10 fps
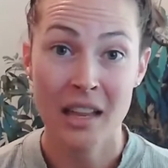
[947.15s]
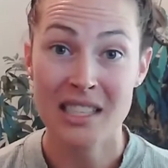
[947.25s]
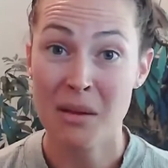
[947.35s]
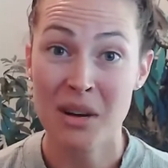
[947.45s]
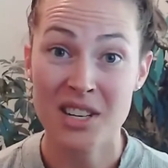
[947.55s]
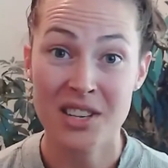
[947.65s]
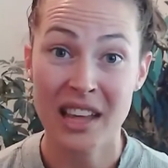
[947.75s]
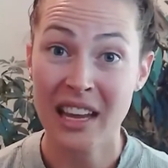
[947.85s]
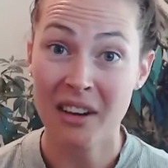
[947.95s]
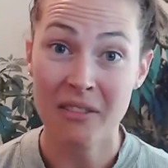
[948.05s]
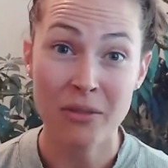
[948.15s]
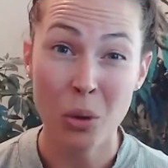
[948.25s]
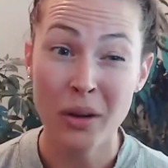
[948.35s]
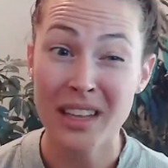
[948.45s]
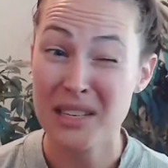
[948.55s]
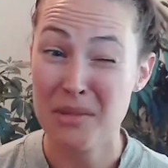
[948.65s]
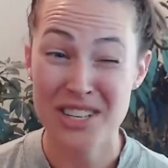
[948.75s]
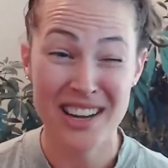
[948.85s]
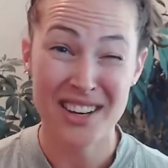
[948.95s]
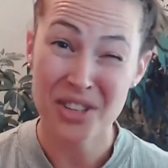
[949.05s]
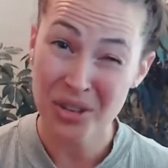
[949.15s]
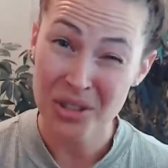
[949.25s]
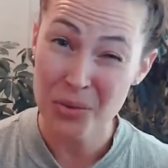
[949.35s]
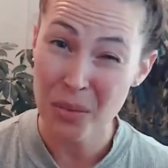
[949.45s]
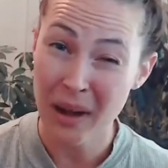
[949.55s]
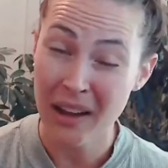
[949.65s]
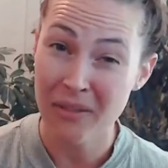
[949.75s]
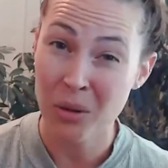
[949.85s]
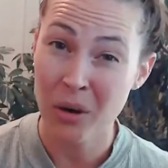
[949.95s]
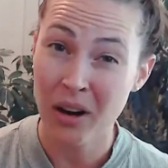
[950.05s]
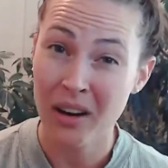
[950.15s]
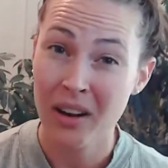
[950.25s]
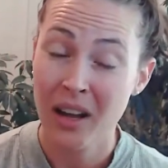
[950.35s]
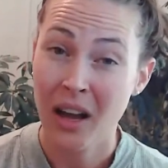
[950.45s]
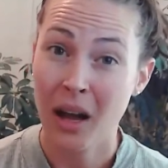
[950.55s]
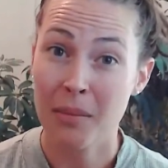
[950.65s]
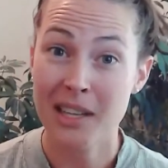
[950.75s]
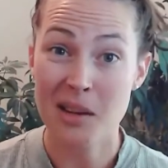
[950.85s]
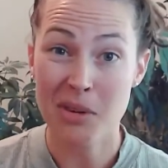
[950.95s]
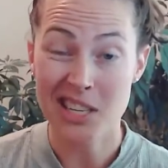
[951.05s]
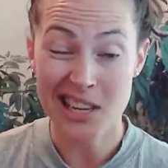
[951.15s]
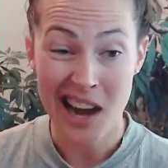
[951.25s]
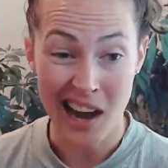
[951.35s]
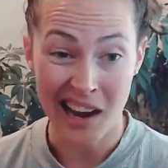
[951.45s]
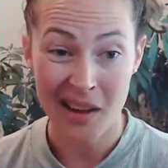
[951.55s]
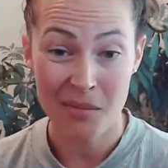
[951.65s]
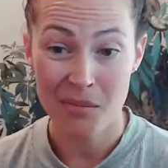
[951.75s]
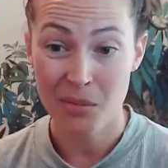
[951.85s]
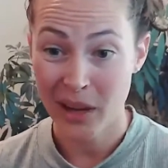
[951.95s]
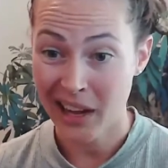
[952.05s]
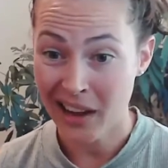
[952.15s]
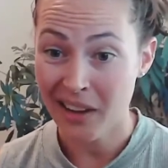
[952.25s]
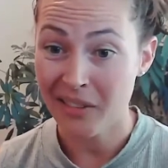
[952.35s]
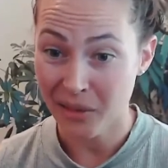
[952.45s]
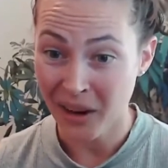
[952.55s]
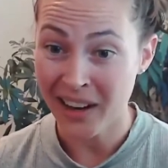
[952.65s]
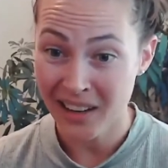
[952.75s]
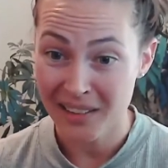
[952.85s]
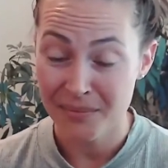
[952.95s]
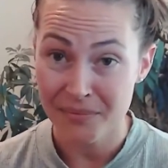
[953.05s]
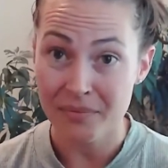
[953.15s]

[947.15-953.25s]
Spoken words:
that's how much they can afford, that's how much insurance will pay for, that's how much time we have, right?